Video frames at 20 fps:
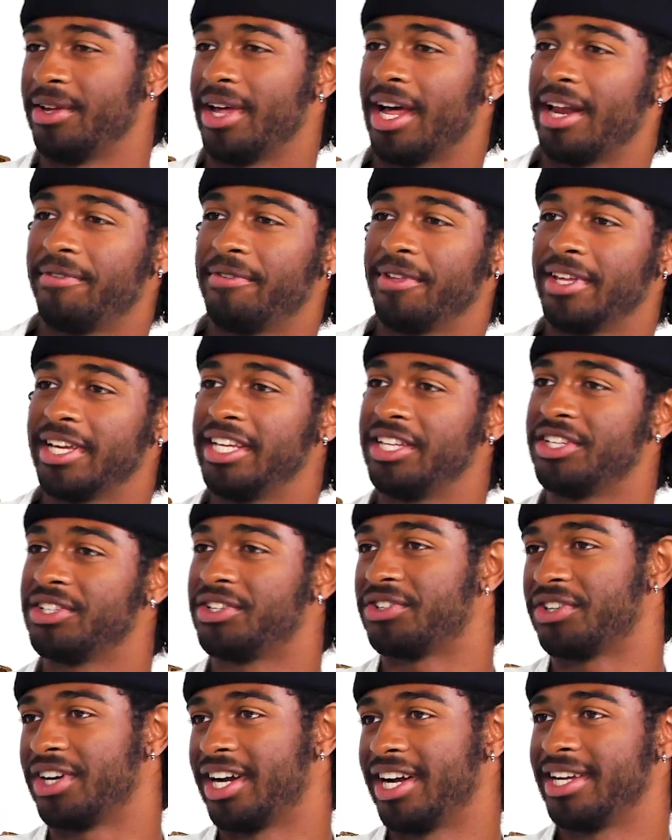I feel like he just
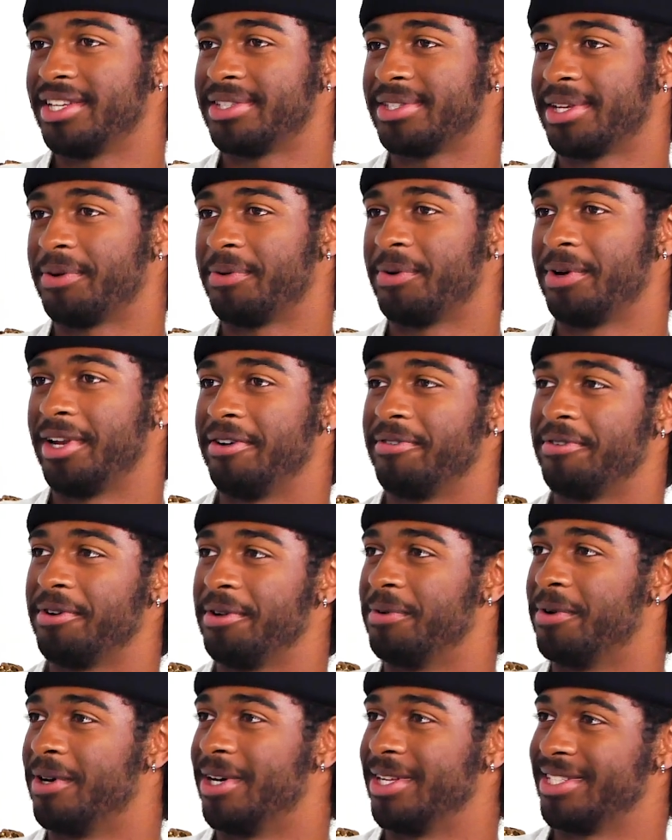tries like whatever he
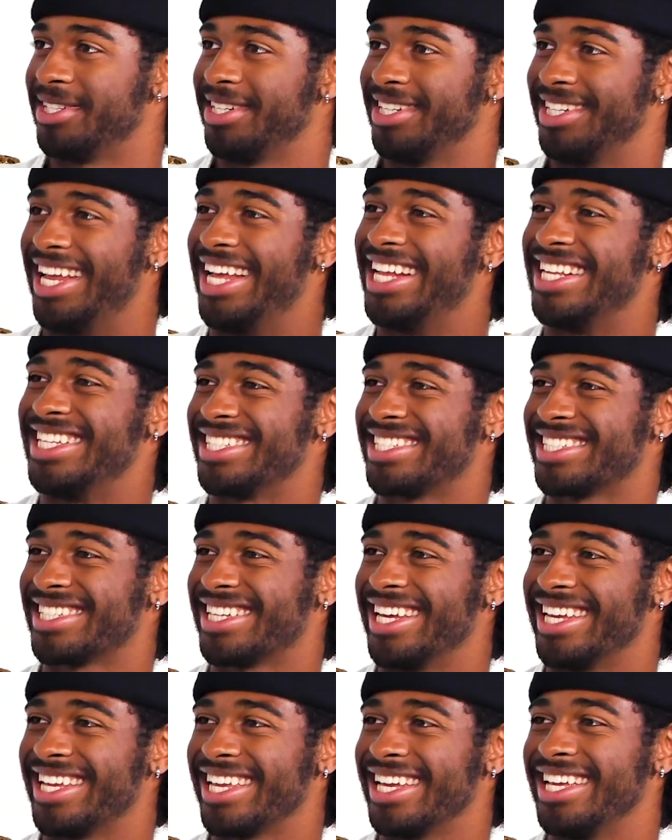wants, and it's just
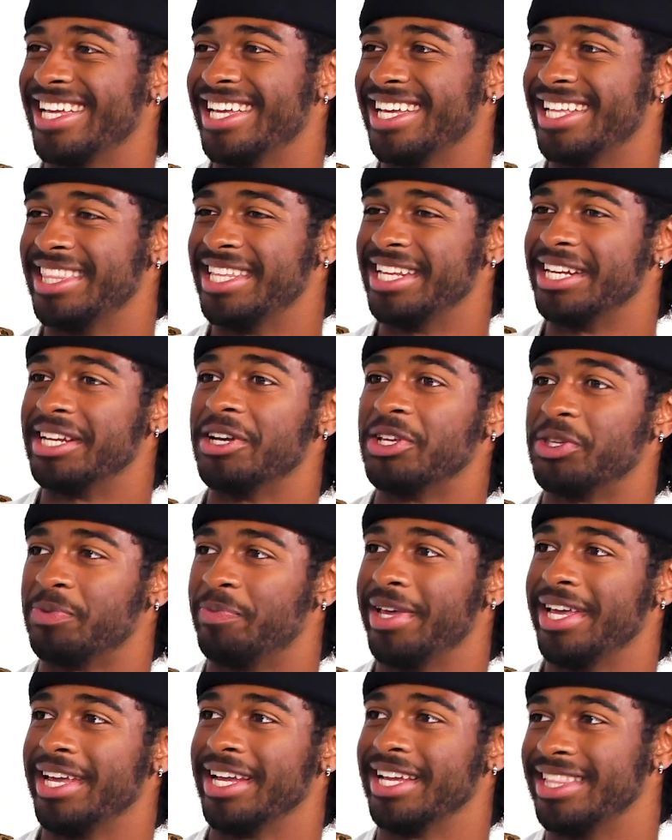like then goes
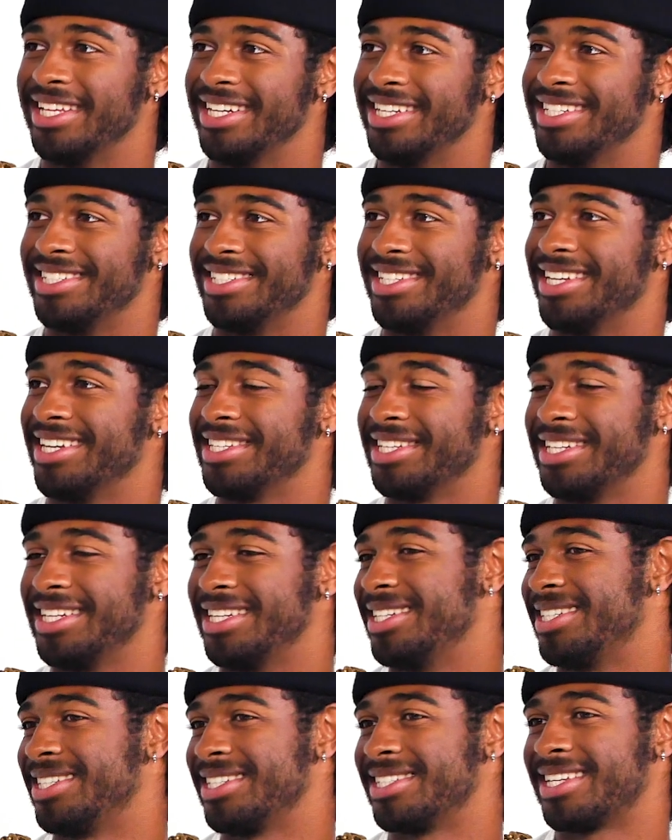big, and then just does it, and
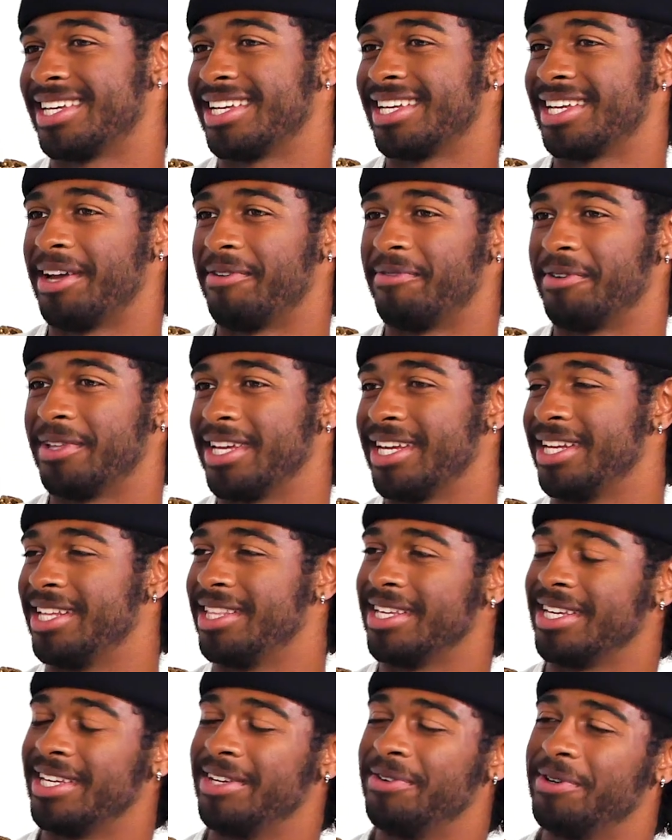he's just like, I feel like
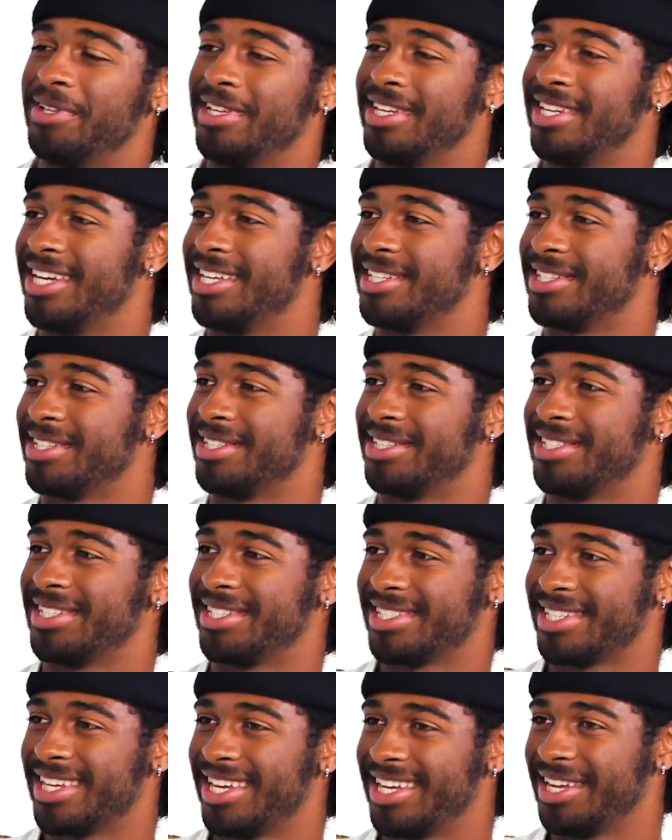anything he really does is
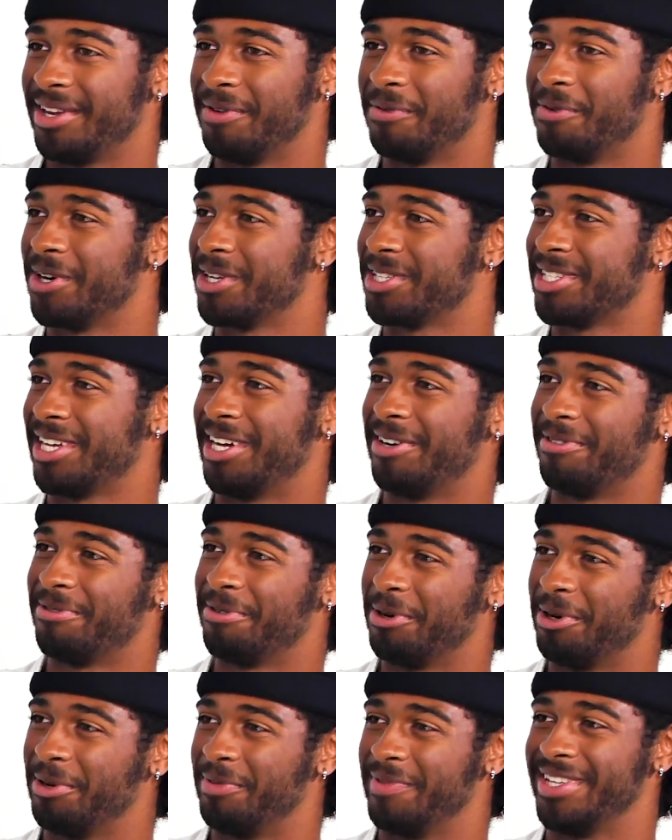just like it works out
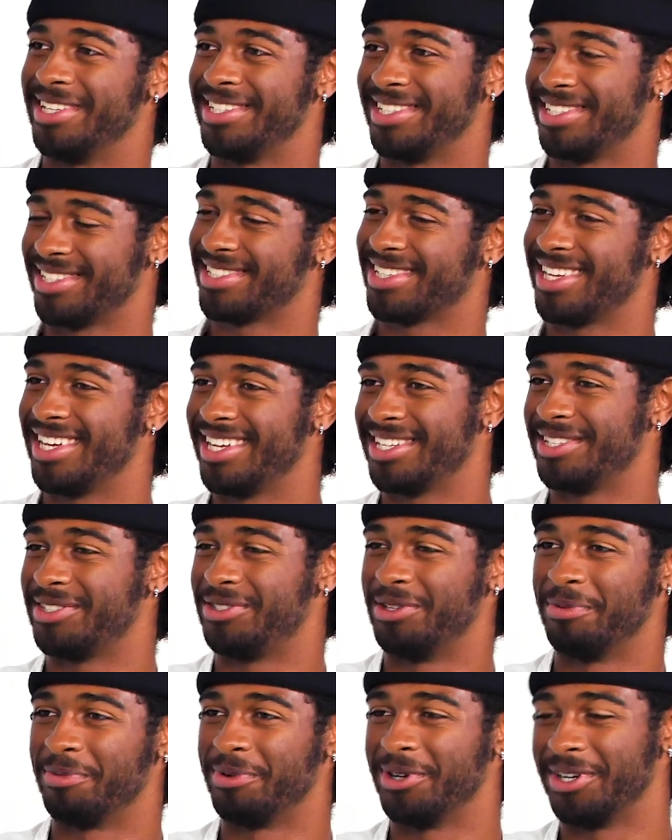for him, and he's just like
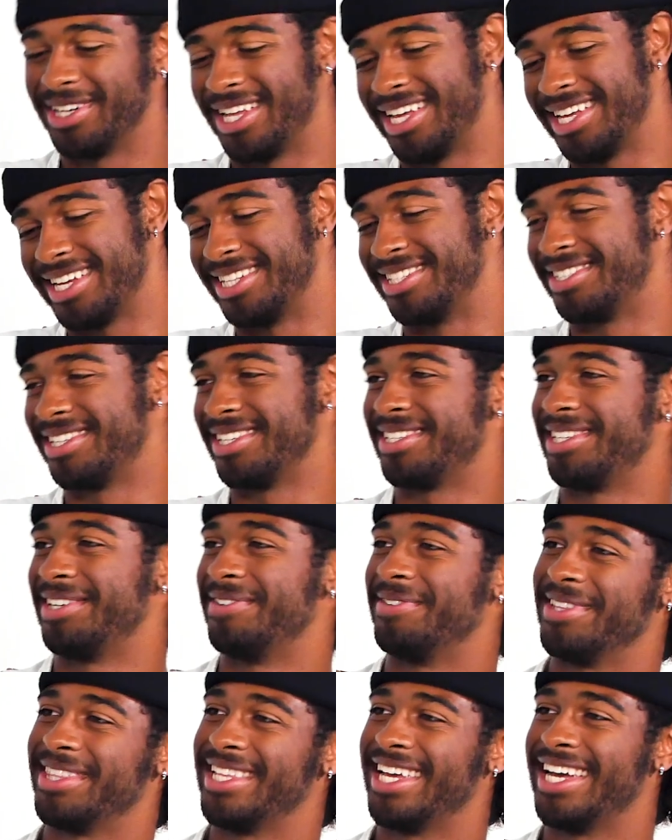super like consistent
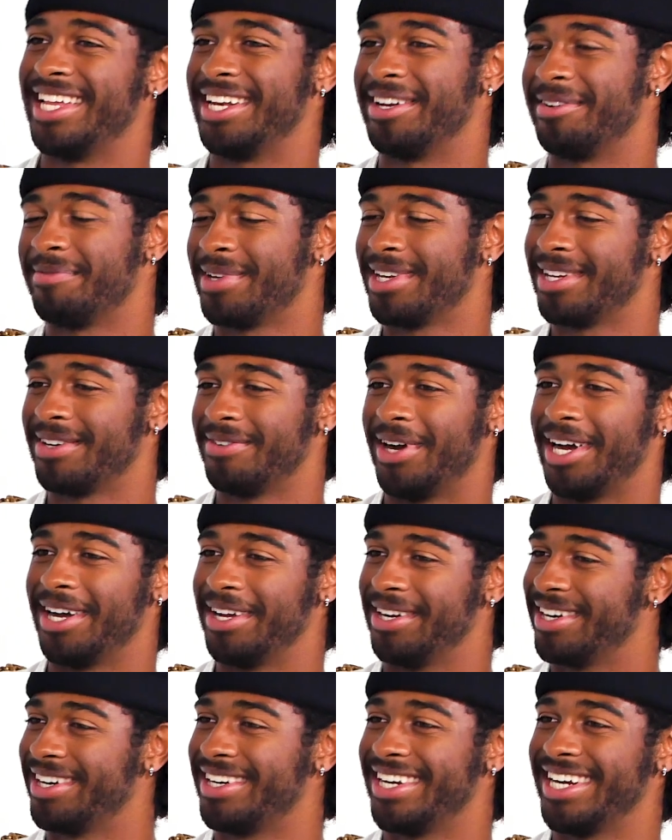with that. I'm like, wow,
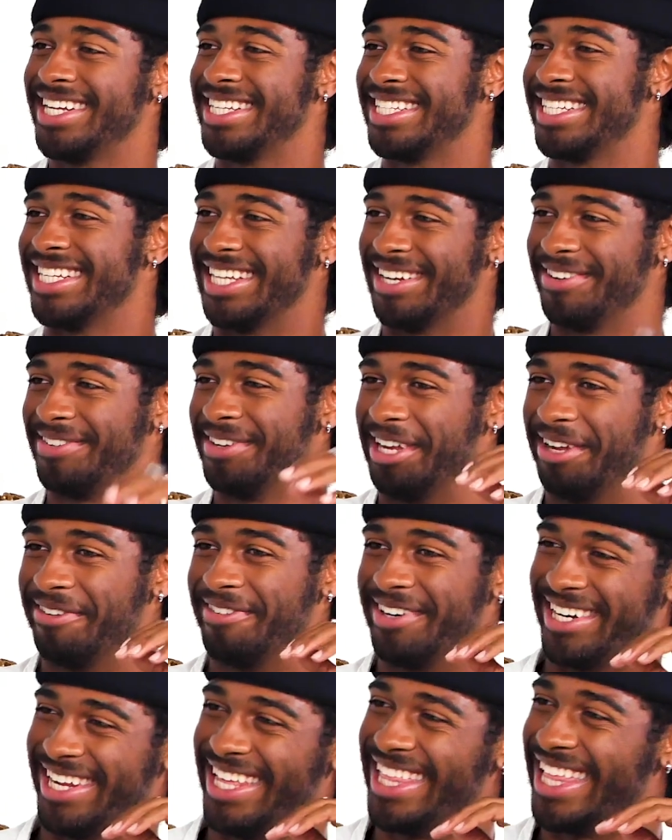you're crazy. I would
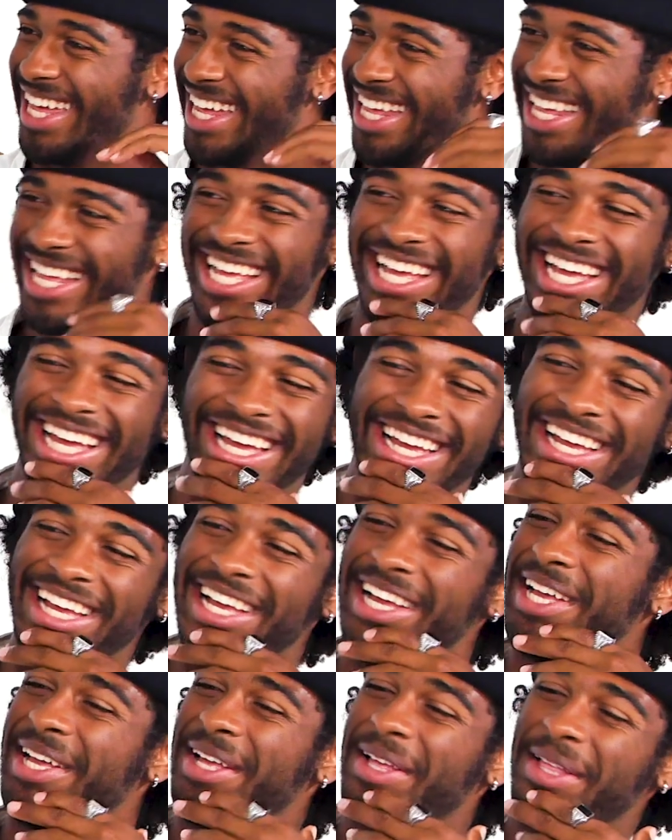never do
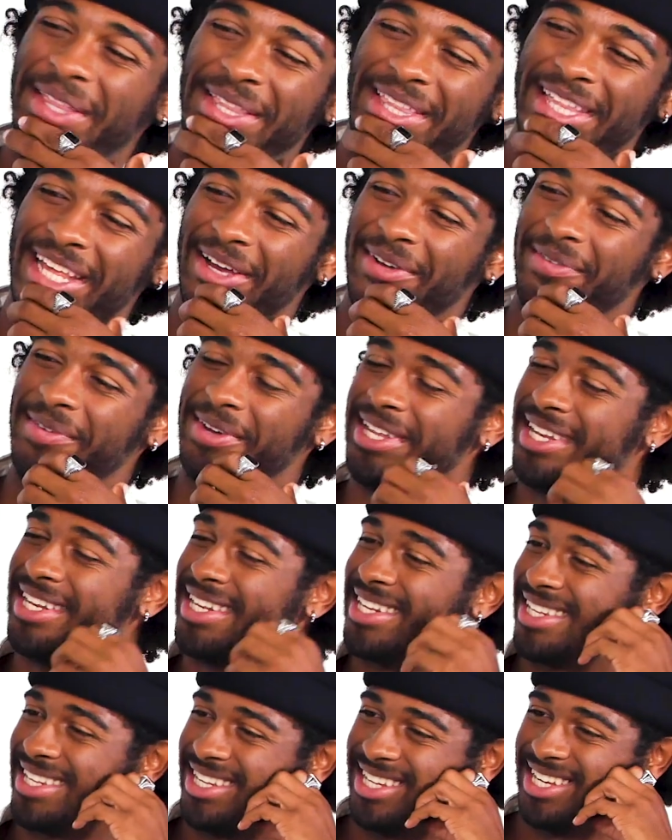that. No, but
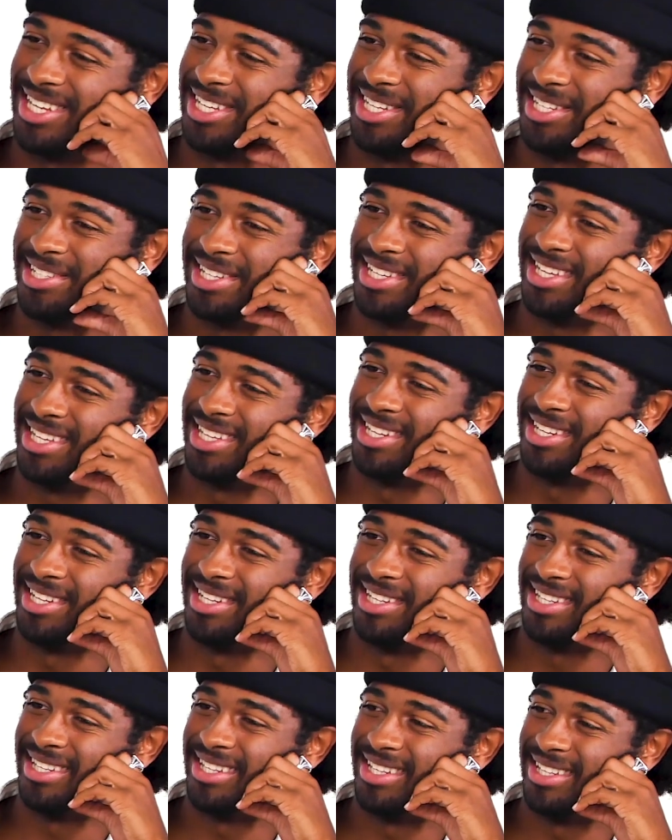yeah, he's killing it.
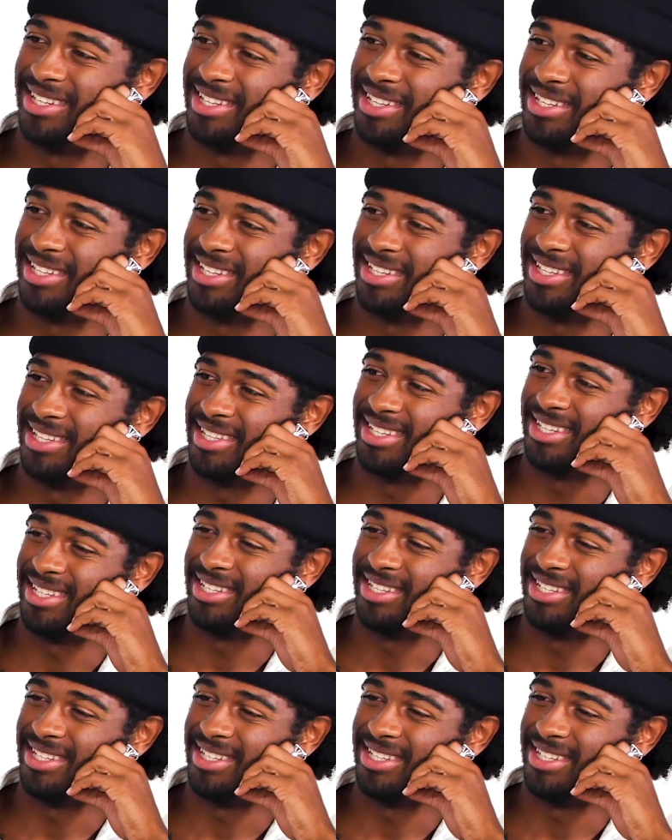That's sick, man.